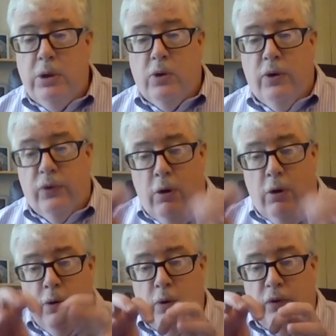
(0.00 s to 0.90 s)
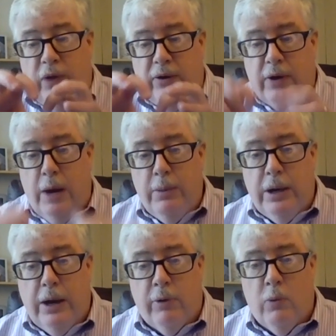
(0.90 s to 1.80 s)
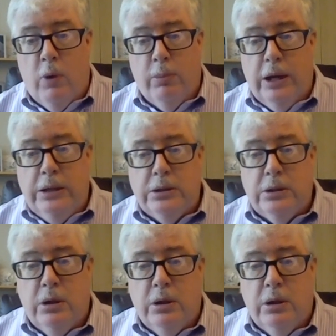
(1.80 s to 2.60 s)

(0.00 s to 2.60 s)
Because all those things came together in one place?